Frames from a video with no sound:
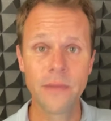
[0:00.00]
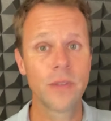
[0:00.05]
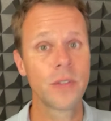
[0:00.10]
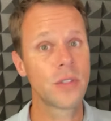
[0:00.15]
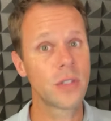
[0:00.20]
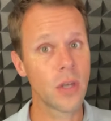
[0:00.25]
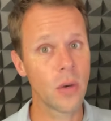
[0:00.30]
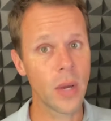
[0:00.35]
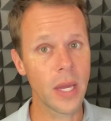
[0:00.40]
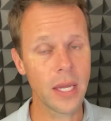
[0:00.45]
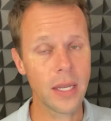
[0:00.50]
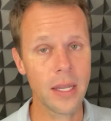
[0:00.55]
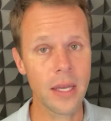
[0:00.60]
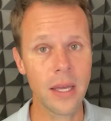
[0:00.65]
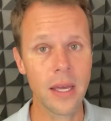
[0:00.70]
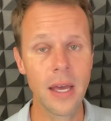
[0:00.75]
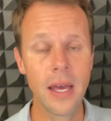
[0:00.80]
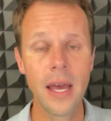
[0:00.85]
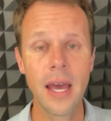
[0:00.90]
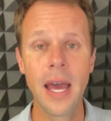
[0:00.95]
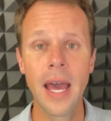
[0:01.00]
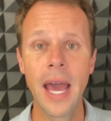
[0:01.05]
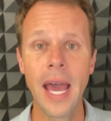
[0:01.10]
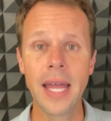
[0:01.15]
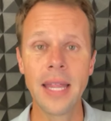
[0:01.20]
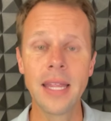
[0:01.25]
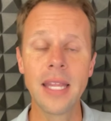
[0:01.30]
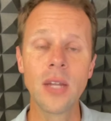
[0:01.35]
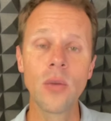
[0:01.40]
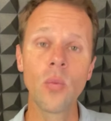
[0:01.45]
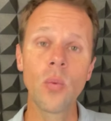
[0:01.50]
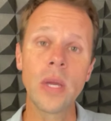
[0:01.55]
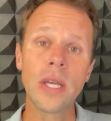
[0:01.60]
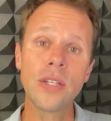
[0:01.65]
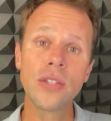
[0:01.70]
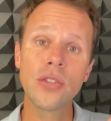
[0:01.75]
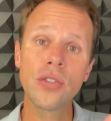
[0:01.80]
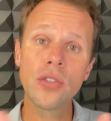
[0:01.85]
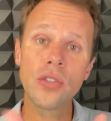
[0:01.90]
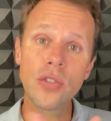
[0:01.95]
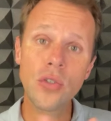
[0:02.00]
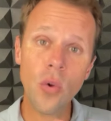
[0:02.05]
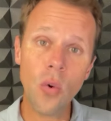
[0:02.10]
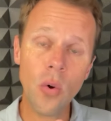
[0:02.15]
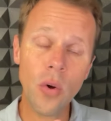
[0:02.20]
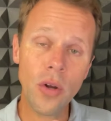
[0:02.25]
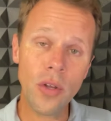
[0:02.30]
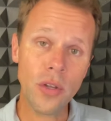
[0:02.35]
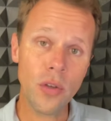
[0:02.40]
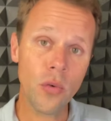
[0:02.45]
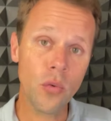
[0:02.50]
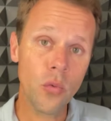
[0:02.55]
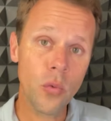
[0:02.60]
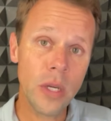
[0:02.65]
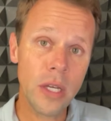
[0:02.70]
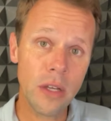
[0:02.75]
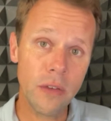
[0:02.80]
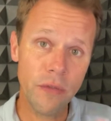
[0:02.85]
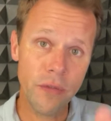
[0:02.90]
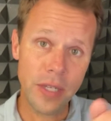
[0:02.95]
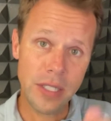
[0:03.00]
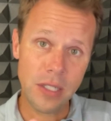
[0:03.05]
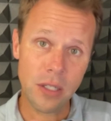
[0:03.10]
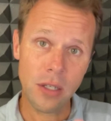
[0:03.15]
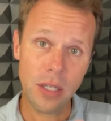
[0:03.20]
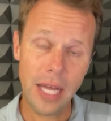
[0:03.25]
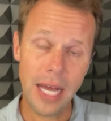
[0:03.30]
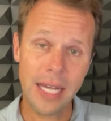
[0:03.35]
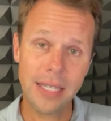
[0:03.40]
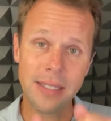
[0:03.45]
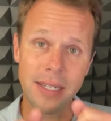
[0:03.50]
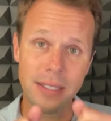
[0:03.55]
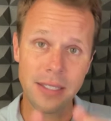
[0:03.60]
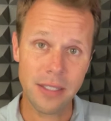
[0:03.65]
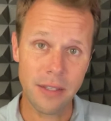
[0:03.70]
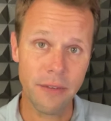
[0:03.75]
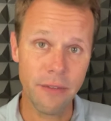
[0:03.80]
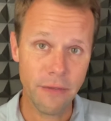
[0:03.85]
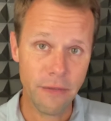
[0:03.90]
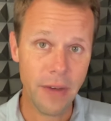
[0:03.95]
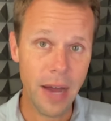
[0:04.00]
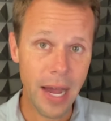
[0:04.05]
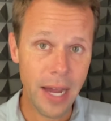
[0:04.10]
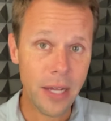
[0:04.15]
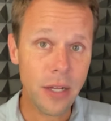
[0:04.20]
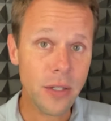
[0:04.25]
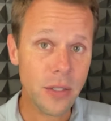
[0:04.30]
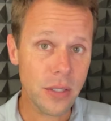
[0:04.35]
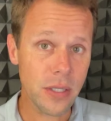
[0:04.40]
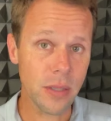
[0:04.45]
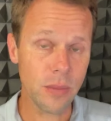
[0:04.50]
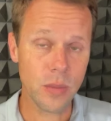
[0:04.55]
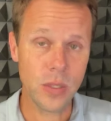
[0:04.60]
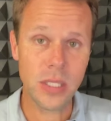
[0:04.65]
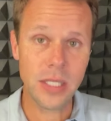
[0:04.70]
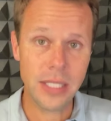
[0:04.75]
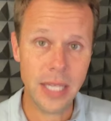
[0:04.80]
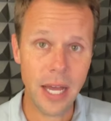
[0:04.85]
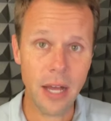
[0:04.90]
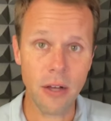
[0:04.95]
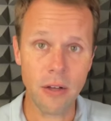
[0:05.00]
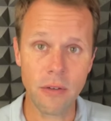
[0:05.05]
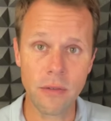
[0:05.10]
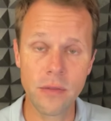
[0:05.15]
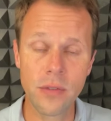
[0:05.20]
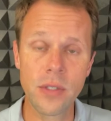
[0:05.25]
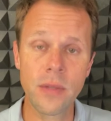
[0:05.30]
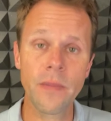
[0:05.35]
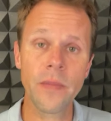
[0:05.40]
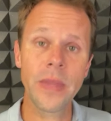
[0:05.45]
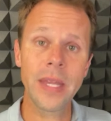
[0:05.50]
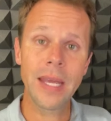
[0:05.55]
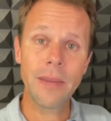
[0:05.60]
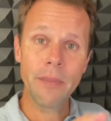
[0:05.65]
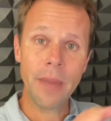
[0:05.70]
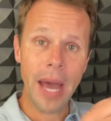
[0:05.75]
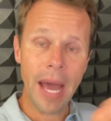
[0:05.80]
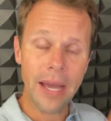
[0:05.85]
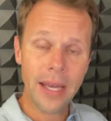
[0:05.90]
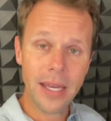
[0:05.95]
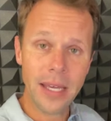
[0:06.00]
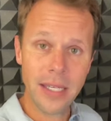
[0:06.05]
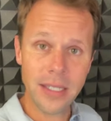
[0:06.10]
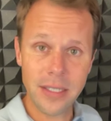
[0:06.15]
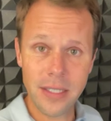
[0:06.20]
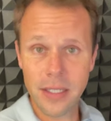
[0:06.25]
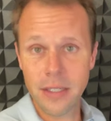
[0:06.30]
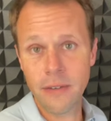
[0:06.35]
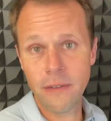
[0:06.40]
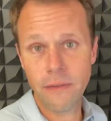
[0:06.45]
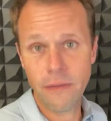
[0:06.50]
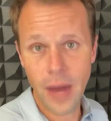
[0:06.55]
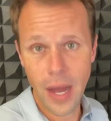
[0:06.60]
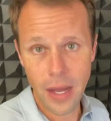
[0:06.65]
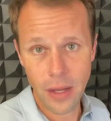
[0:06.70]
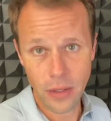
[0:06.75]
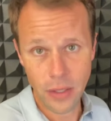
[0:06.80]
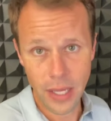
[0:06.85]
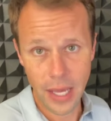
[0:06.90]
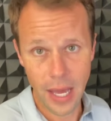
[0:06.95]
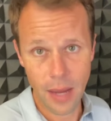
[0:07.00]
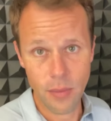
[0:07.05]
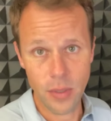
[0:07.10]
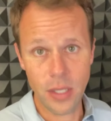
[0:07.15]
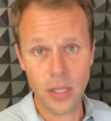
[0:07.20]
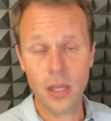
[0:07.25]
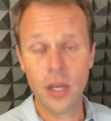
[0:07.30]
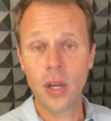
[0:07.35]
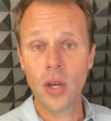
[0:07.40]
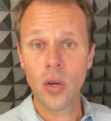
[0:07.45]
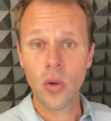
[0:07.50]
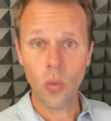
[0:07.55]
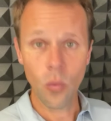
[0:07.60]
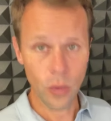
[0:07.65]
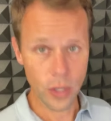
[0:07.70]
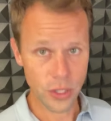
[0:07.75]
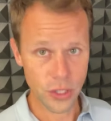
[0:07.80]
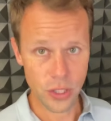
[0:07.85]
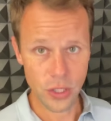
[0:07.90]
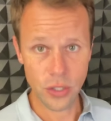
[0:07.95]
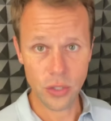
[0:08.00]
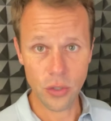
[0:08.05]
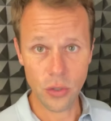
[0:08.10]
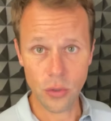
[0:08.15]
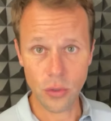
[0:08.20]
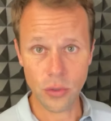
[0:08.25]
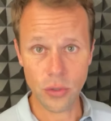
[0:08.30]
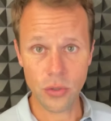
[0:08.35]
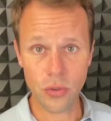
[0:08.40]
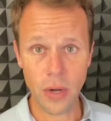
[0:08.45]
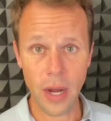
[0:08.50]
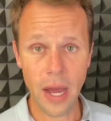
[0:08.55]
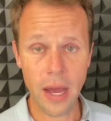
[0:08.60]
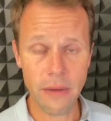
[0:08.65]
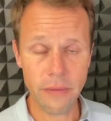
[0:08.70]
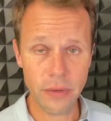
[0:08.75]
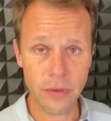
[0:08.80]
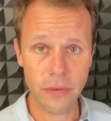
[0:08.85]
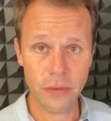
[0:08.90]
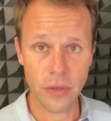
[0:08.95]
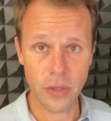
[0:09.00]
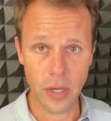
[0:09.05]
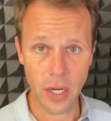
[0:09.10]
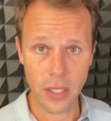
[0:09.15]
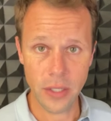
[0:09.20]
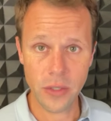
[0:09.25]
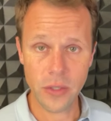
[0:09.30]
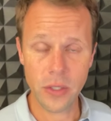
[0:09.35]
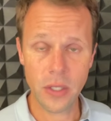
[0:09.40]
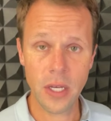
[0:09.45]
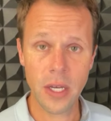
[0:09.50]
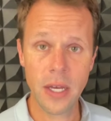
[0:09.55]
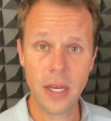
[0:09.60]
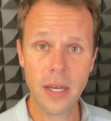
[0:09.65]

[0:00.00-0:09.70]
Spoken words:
So handy. And then we store the real physical assets, the files themselves, back into the file cabinet, which is Google Drive for us.